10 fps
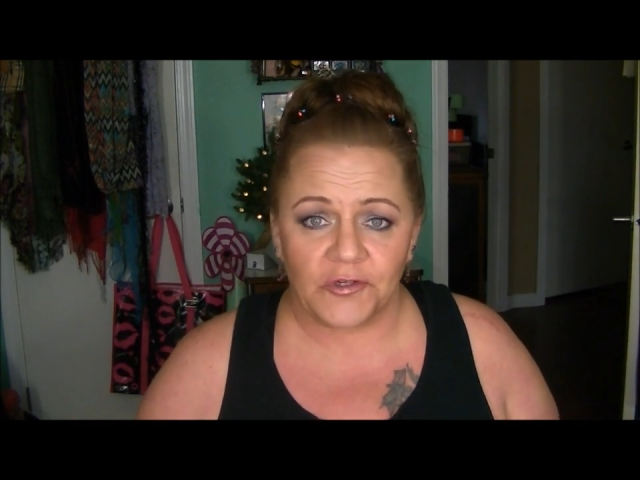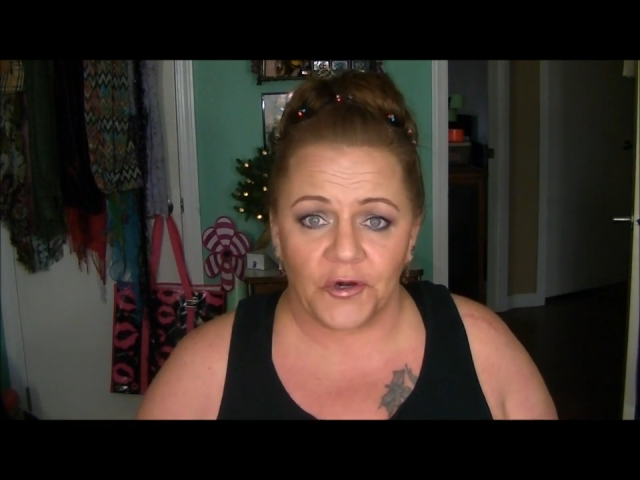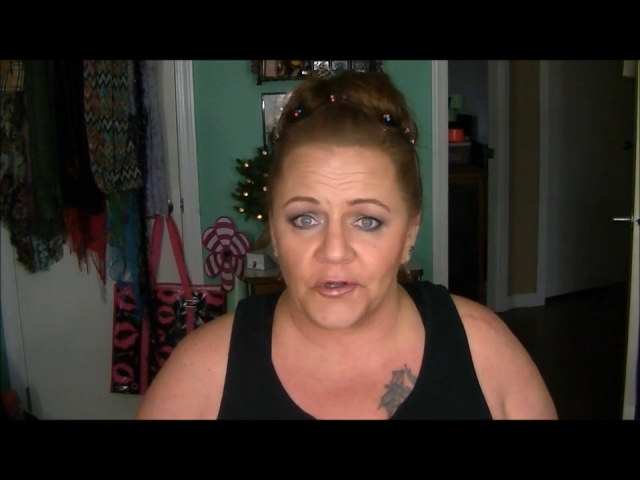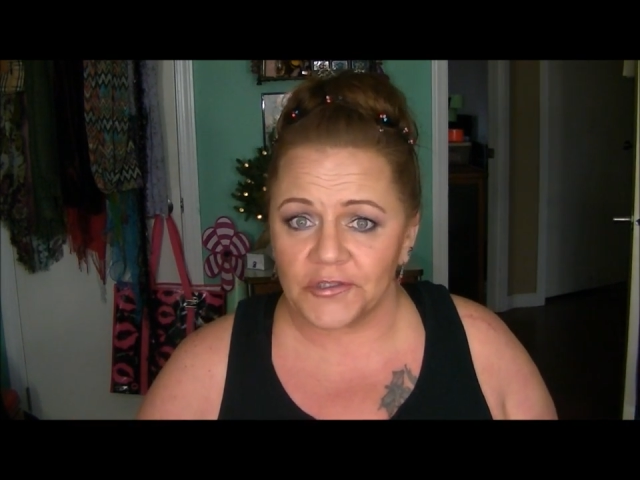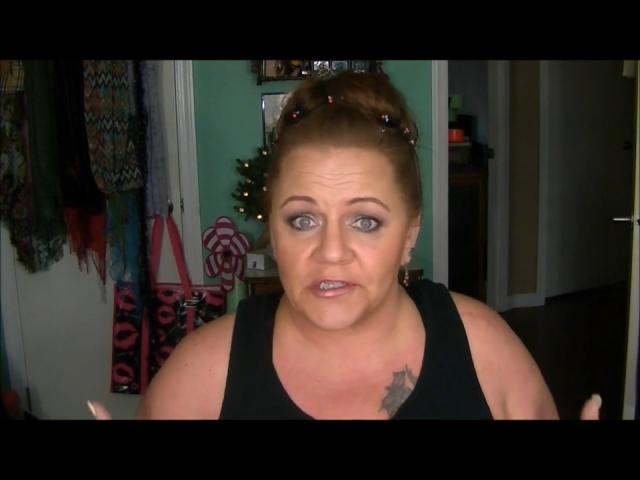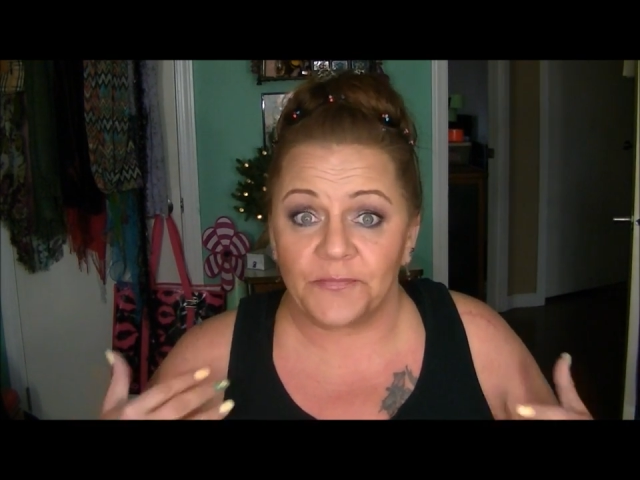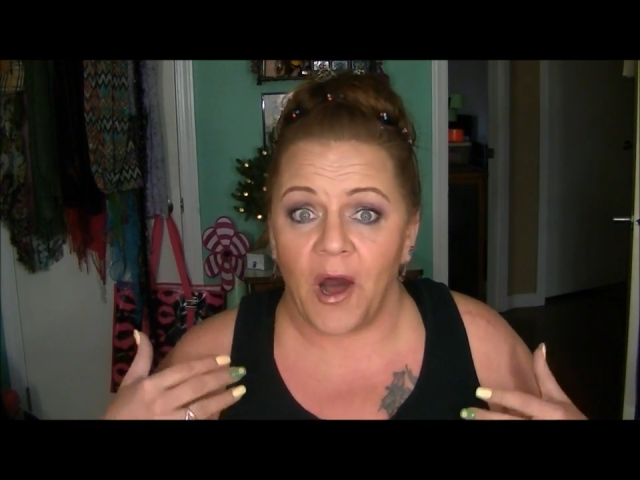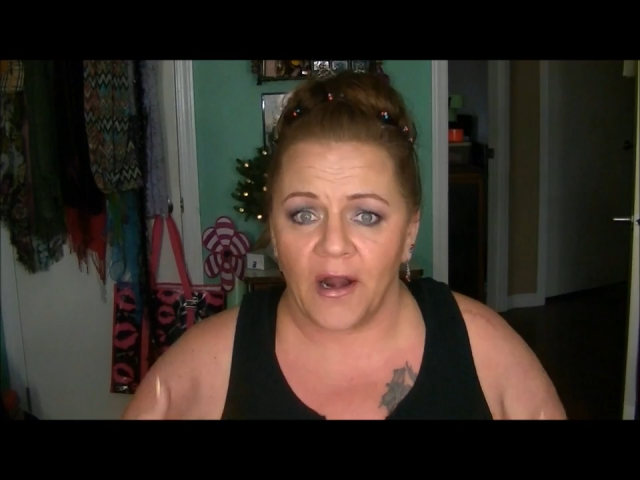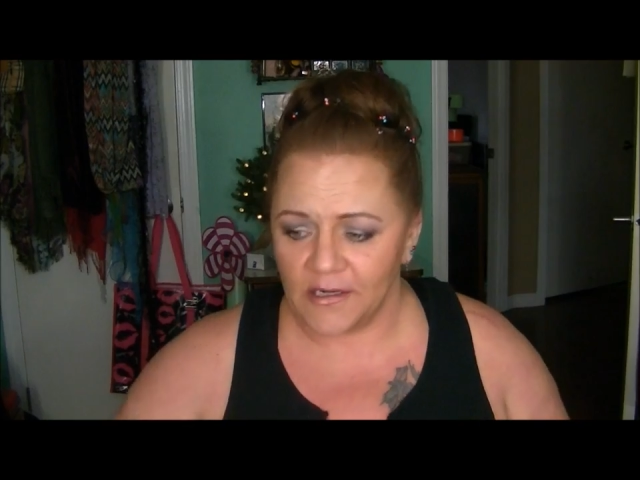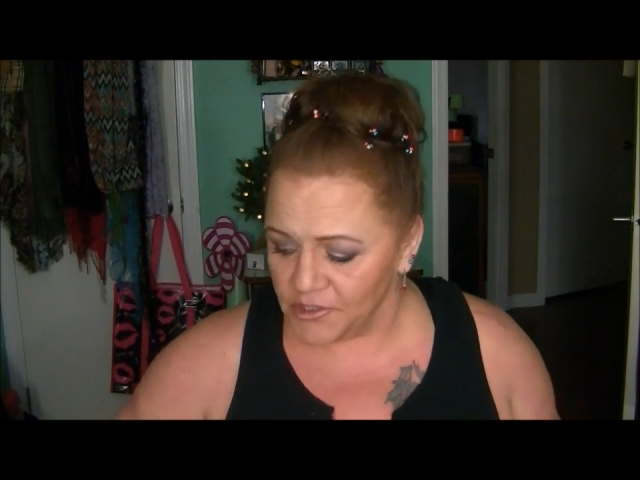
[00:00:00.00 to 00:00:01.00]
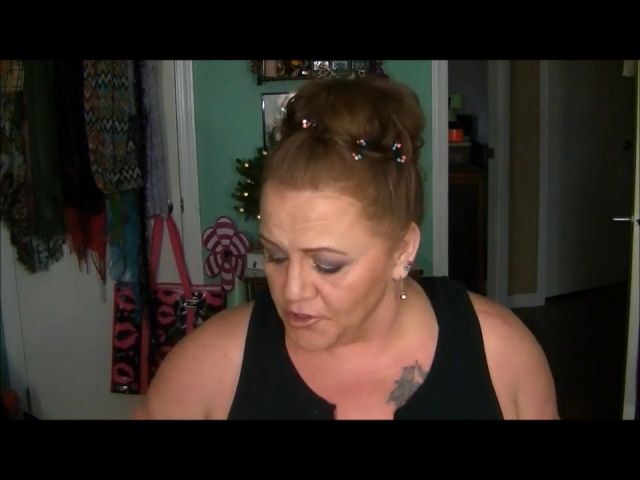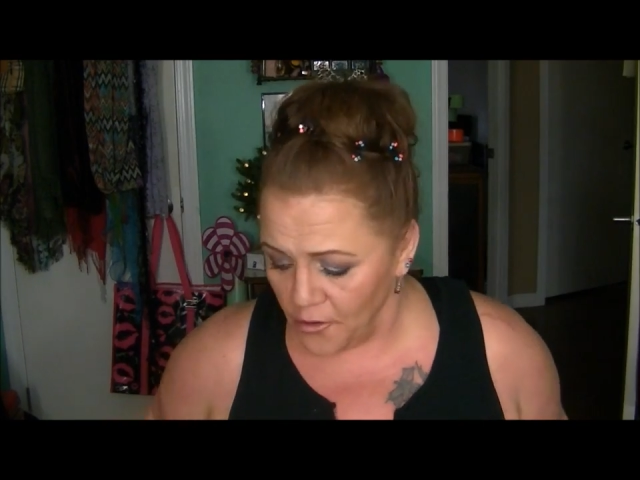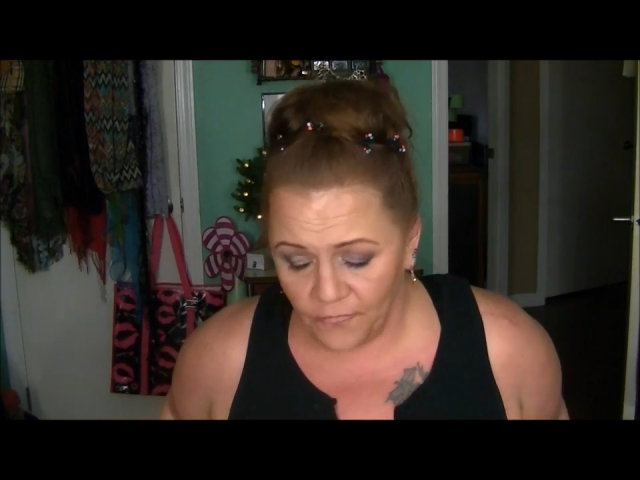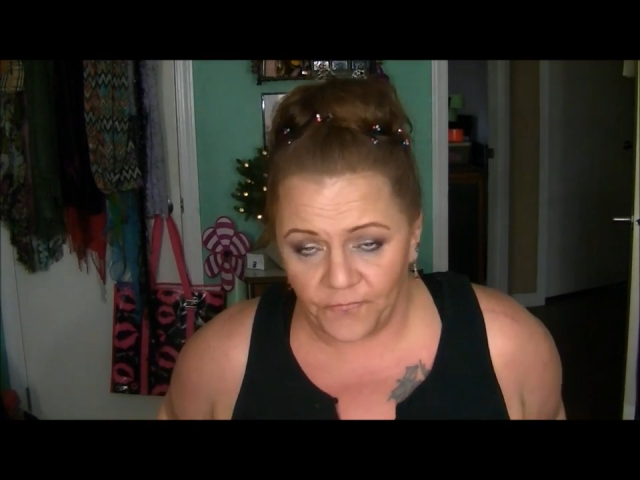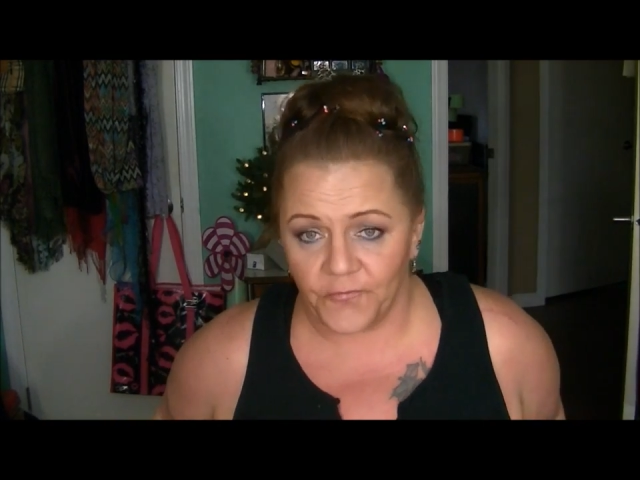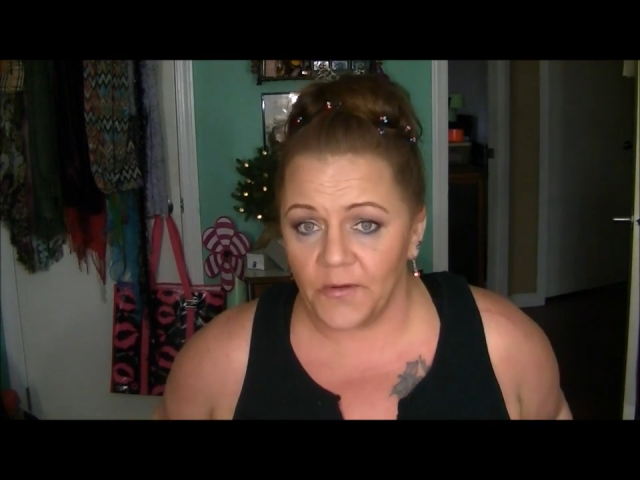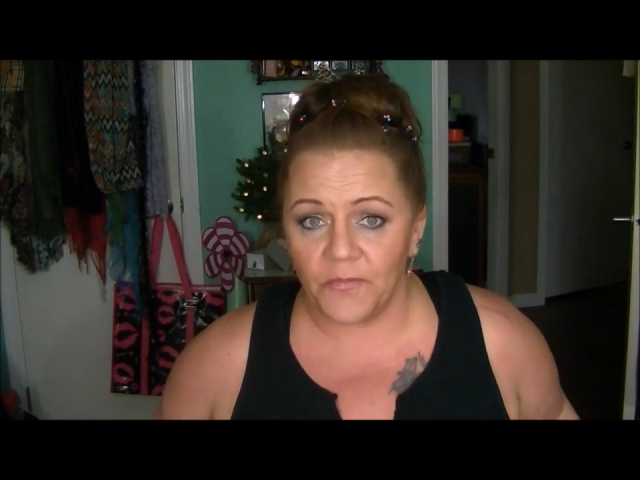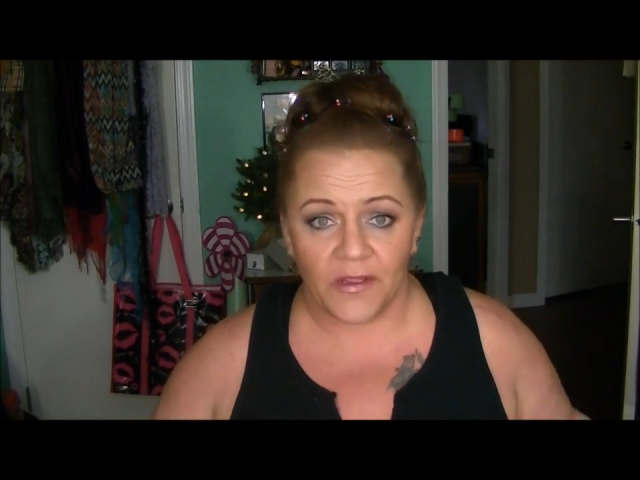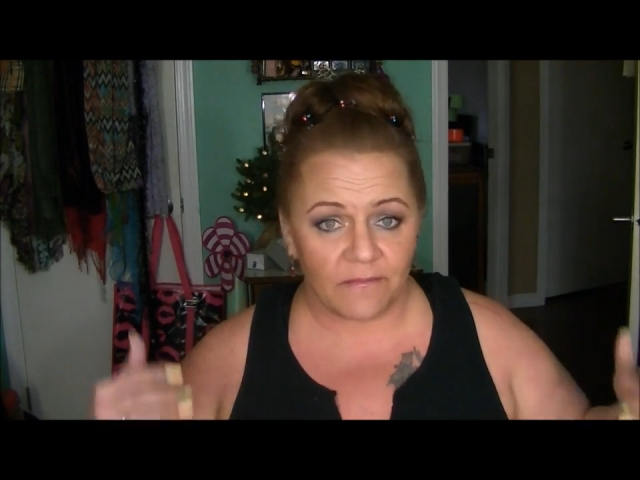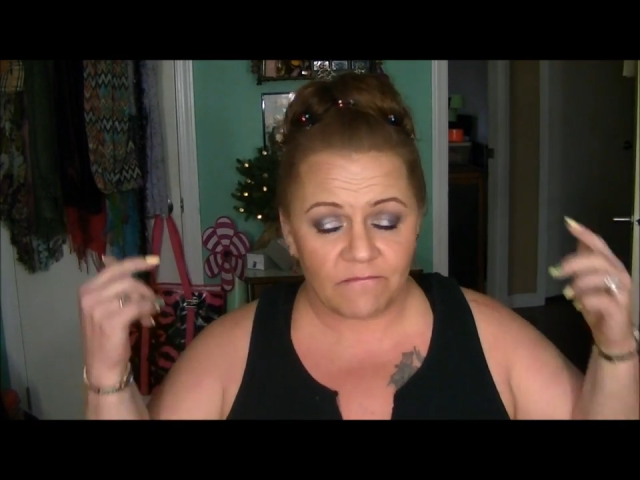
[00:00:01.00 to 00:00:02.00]
girls' bodies, you know, from
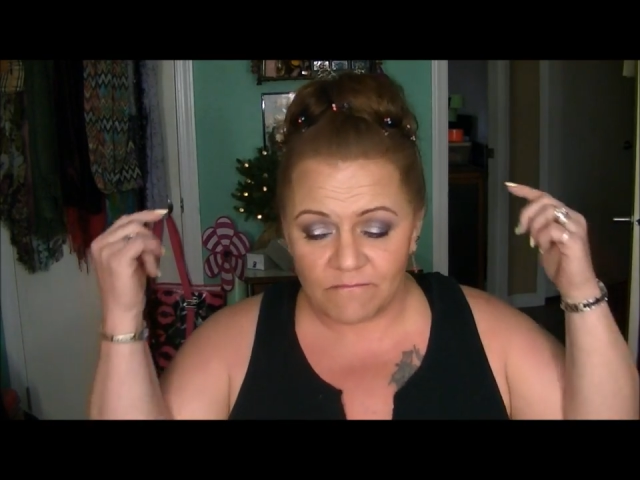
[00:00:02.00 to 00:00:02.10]
the